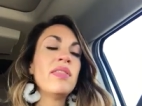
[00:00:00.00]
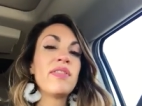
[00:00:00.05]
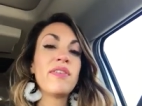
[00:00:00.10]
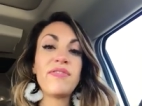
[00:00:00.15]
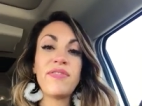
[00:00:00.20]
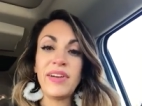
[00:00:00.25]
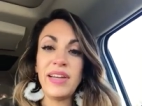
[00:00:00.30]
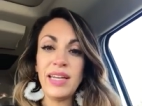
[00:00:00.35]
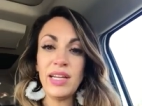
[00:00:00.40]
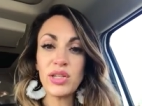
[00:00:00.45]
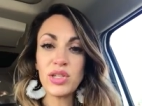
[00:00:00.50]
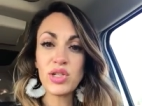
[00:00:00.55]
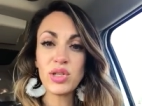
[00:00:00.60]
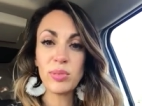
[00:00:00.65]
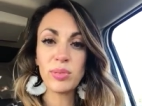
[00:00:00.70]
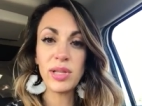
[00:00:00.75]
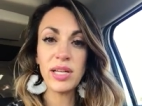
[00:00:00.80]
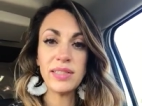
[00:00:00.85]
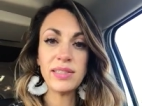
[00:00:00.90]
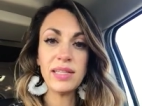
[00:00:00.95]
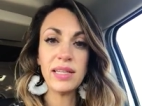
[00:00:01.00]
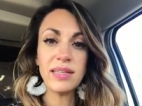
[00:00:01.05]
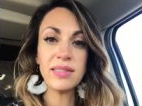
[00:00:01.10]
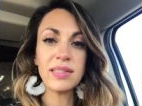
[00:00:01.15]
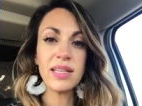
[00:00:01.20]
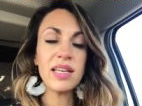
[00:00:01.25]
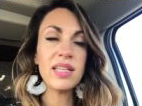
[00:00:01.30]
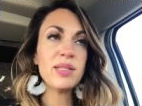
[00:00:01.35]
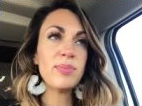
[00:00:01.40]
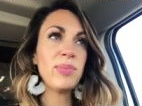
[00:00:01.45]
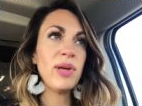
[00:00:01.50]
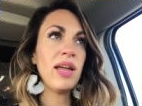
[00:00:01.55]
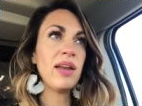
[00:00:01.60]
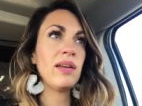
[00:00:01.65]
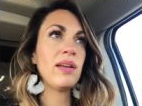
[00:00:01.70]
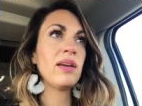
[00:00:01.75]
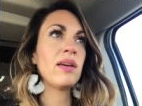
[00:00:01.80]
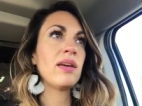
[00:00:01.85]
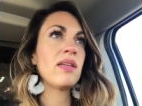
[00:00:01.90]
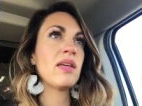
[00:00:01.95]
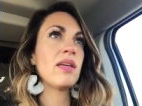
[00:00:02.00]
the financial blessings has been